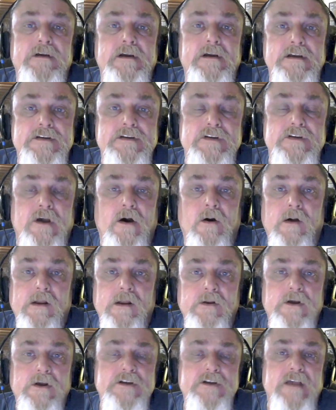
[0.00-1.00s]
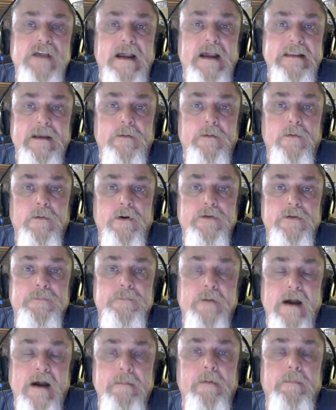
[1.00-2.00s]
So it looks like there was
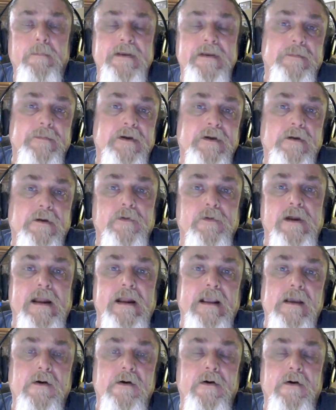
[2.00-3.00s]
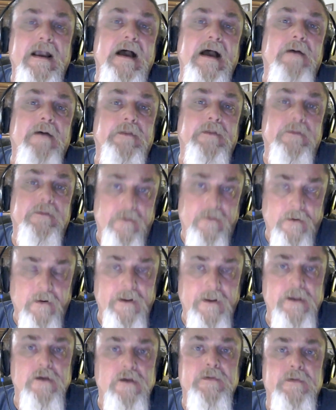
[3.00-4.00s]
probably some interbreeding going on with early
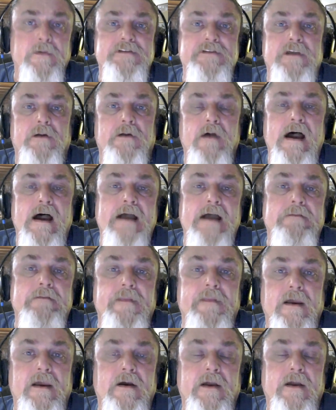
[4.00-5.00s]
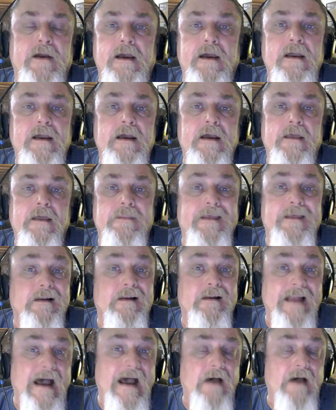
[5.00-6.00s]
humans that arrived in the area that
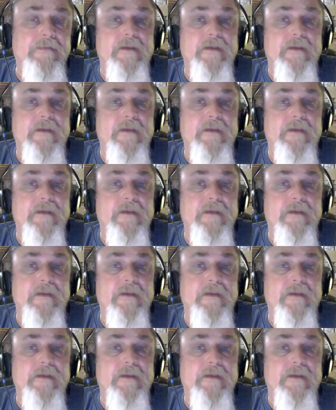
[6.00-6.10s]
allowed